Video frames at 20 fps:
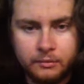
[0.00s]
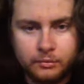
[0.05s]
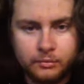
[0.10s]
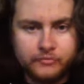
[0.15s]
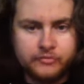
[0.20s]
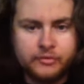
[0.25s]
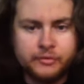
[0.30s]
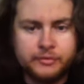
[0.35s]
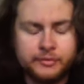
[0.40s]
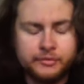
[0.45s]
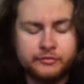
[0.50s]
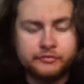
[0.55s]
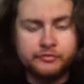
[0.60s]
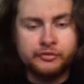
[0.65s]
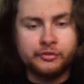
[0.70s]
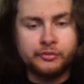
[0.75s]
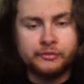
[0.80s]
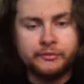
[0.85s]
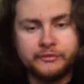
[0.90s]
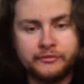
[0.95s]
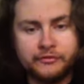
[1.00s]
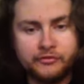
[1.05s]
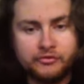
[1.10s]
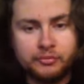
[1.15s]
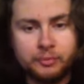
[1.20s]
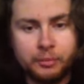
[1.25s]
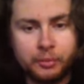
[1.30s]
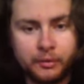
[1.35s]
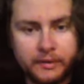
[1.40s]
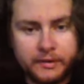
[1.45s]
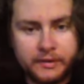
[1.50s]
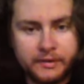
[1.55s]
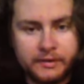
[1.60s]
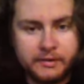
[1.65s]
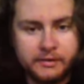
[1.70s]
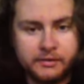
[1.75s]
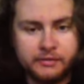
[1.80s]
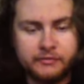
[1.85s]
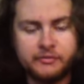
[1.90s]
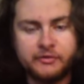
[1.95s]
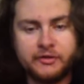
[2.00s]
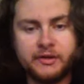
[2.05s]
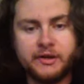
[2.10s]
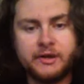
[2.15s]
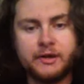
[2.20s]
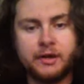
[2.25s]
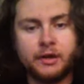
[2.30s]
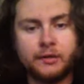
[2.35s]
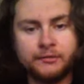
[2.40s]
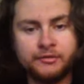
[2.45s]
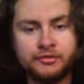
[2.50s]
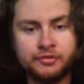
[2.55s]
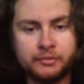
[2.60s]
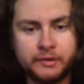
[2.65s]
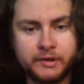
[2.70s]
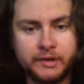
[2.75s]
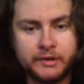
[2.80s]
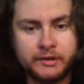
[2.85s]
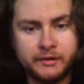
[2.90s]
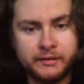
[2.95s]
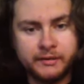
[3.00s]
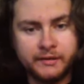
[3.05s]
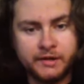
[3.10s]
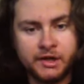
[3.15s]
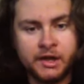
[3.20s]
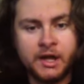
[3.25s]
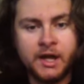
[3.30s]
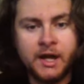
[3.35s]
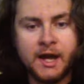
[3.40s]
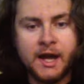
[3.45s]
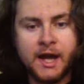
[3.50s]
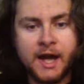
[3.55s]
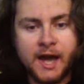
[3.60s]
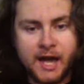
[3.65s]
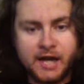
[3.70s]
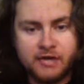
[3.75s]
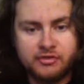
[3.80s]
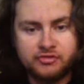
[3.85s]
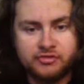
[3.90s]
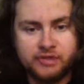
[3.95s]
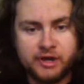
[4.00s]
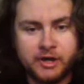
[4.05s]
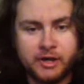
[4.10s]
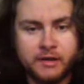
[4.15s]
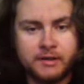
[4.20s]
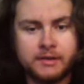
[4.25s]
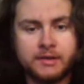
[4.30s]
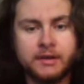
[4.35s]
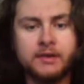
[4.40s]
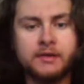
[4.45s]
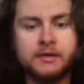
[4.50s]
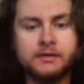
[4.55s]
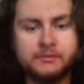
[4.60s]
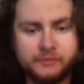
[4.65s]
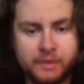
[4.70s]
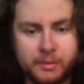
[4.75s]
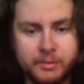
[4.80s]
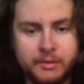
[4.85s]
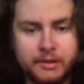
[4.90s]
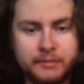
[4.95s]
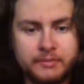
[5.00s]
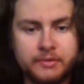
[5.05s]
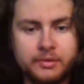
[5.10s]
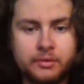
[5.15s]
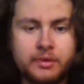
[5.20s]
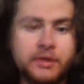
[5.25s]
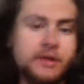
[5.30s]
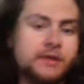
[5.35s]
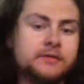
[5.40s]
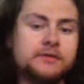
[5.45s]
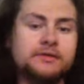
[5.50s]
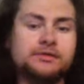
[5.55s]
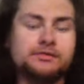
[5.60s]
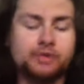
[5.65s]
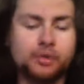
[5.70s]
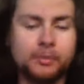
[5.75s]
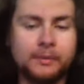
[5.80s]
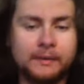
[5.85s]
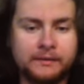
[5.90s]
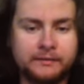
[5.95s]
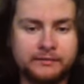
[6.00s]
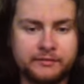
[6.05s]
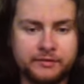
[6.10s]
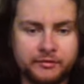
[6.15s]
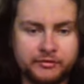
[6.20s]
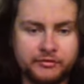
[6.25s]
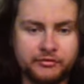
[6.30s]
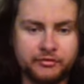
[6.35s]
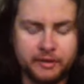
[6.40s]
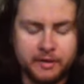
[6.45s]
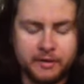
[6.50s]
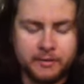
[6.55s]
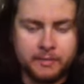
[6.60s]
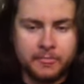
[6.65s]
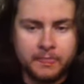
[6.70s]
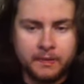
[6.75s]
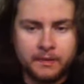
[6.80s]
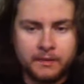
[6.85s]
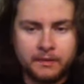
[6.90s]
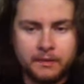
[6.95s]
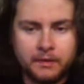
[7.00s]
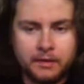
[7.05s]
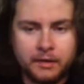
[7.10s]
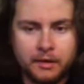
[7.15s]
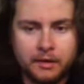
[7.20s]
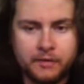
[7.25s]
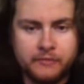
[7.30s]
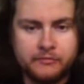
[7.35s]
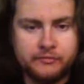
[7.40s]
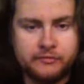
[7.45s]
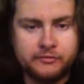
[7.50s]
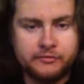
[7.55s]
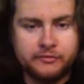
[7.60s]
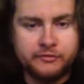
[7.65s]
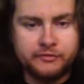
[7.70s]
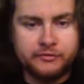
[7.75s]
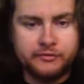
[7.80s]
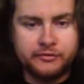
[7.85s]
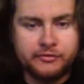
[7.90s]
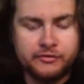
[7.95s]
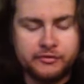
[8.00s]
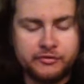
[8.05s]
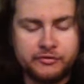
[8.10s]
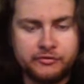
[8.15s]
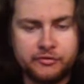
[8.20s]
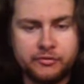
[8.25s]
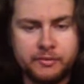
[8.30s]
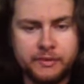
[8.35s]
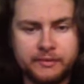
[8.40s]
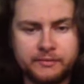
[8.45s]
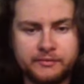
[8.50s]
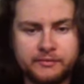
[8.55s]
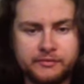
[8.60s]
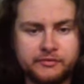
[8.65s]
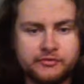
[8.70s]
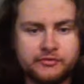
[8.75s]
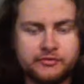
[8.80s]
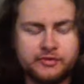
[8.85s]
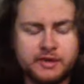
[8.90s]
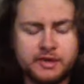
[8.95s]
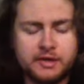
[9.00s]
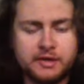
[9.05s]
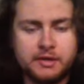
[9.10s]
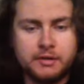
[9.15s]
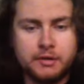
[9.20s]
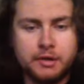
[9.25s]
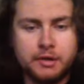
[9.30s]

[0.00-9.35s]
What's up YouTube? This is your boy Nick here and today I'll be doing another hashtag WWE Throwback Thursday. Alright, so this Thursday Throwback Thursday.